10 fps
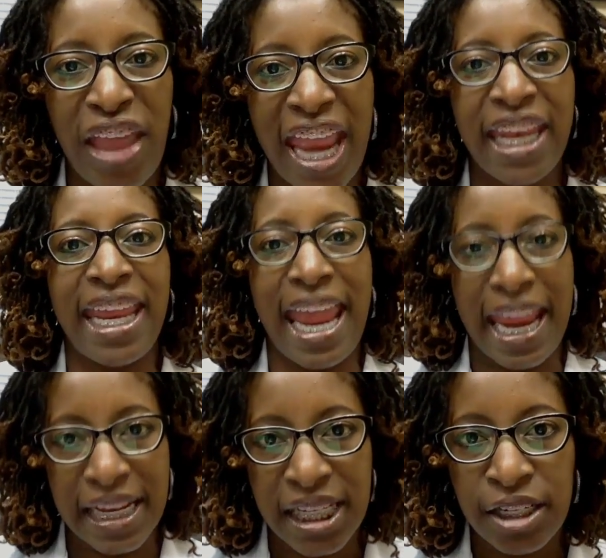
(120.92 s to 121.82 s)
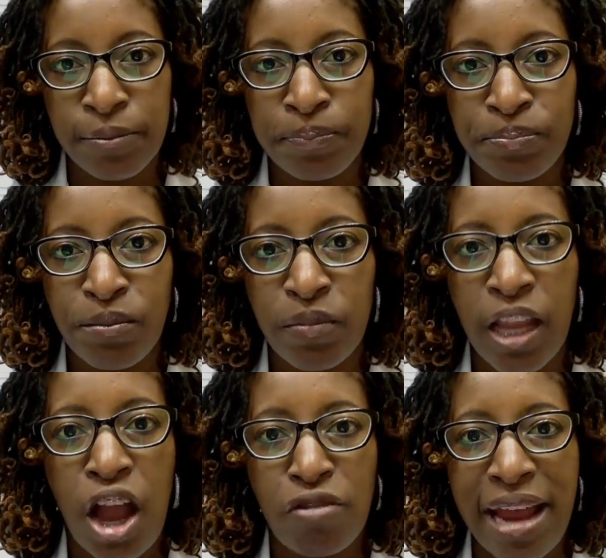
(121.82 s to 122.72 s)
88.
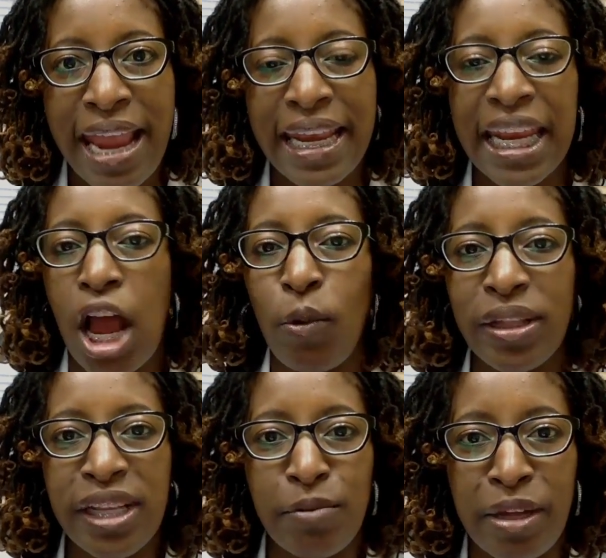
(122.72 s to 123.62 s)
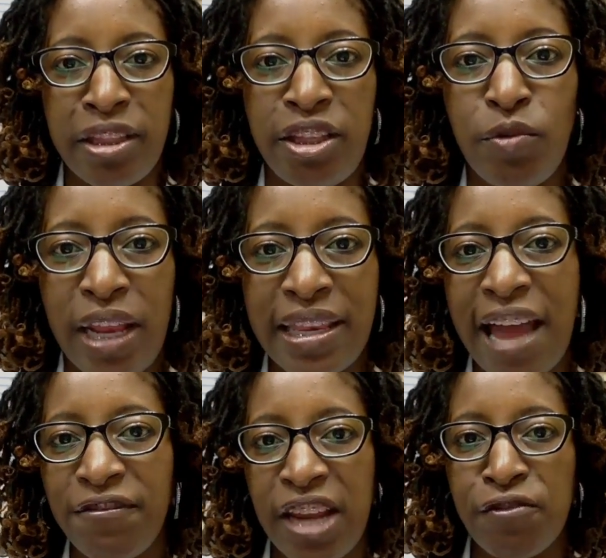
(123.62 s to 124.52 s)
All right? And I always tell my student,
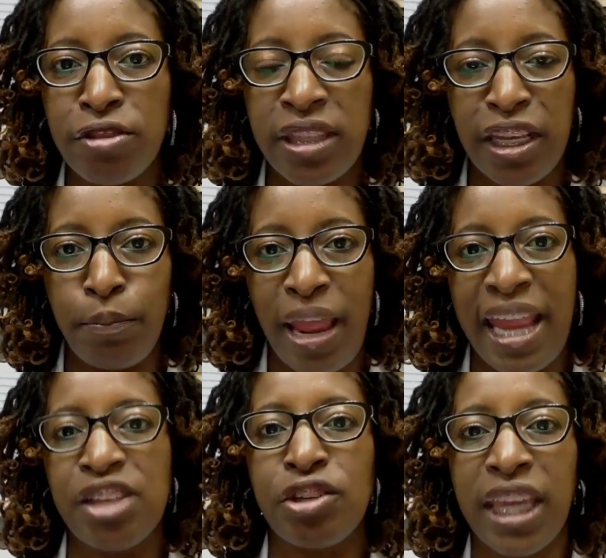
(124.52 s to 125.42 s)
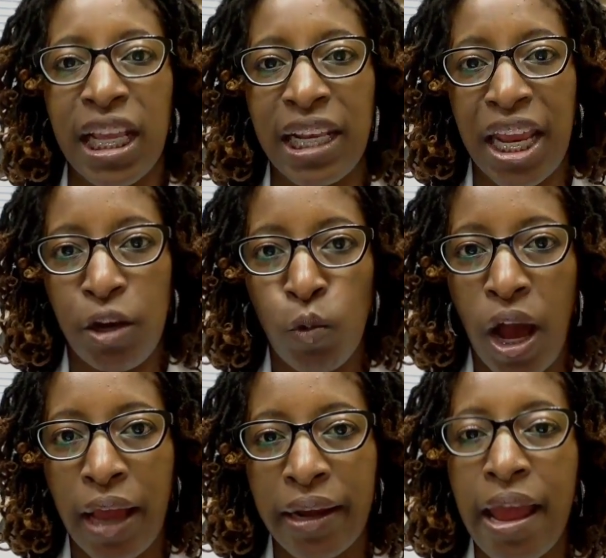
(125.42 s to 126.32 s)
I've never seen pain to kill
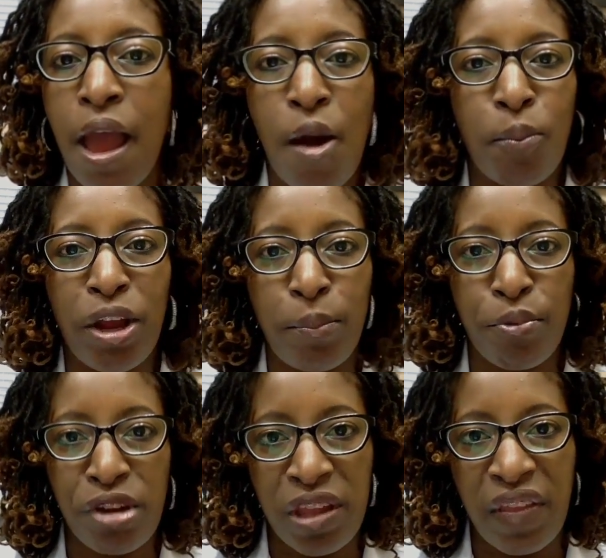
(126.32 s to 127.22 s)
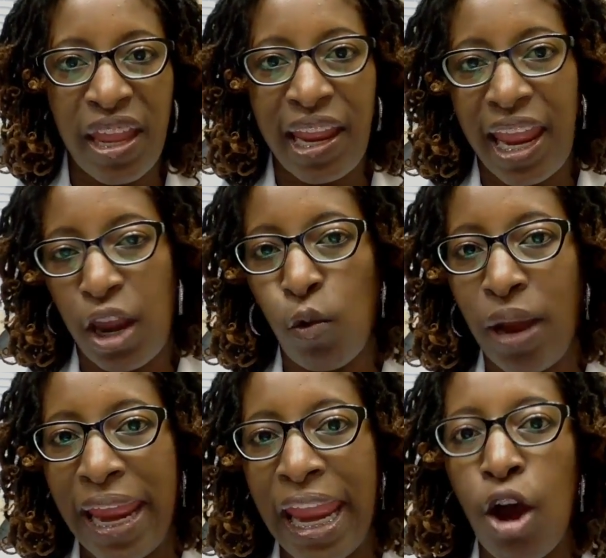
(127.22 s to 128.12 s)
anyone, but breathing,
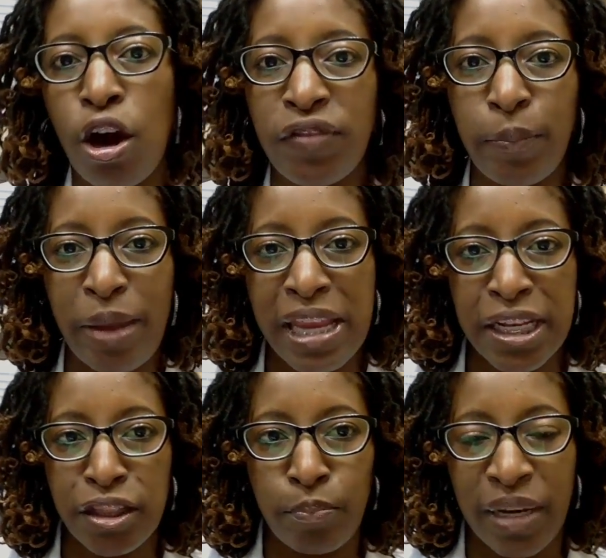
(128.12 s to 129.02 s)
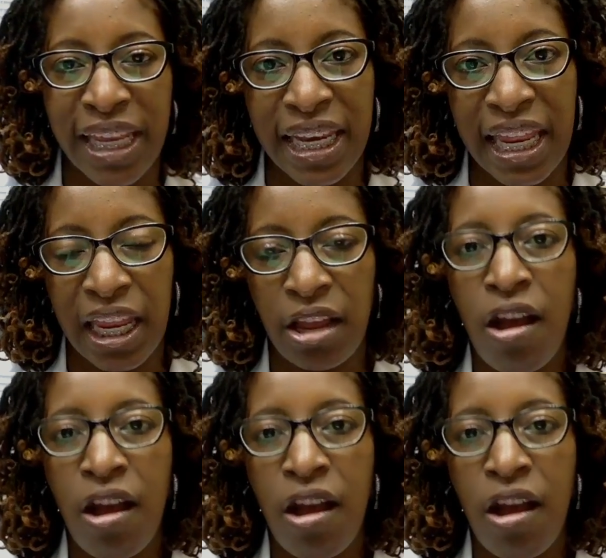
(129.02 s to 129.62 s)
airway, or if the patient is bleeding,